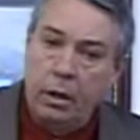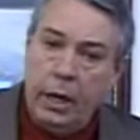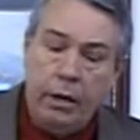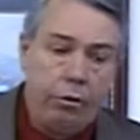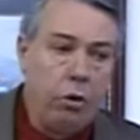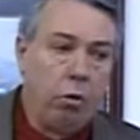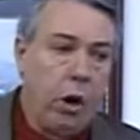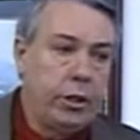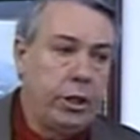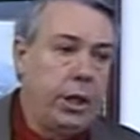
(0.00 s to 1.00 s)
and if you've
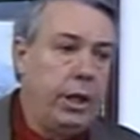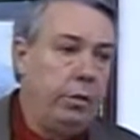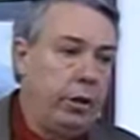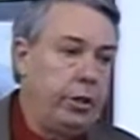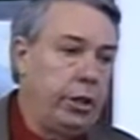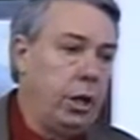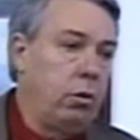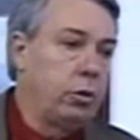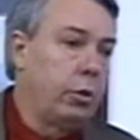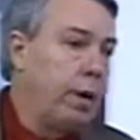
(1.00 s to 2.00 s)
watched any of these
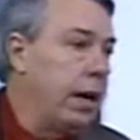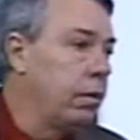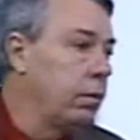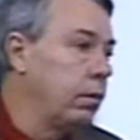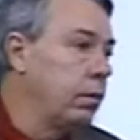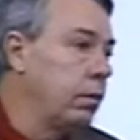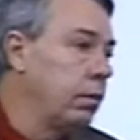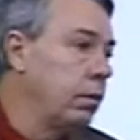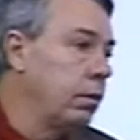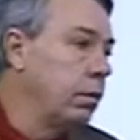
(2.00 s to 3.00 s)
shows about
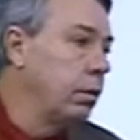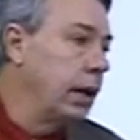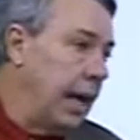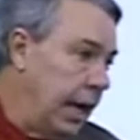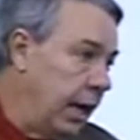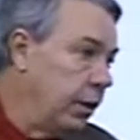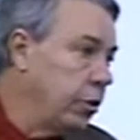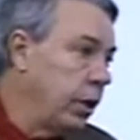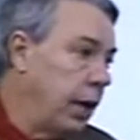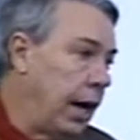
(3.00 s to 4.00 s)

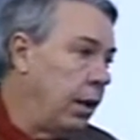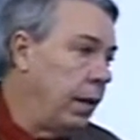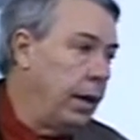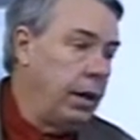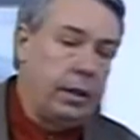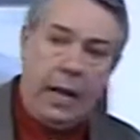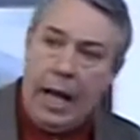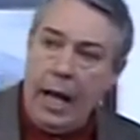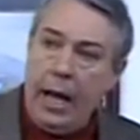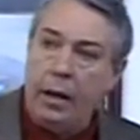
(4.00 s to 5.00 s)
lions and how they
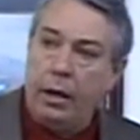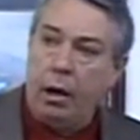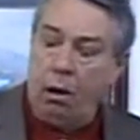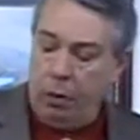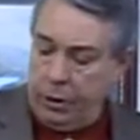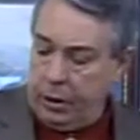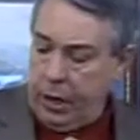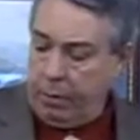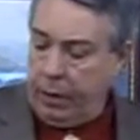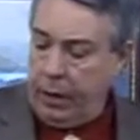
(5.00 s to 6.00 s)
attack and all this
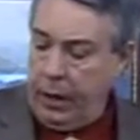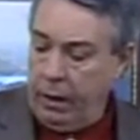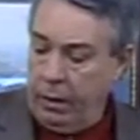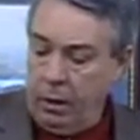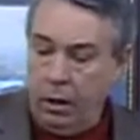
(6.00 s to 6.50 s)
type of thing,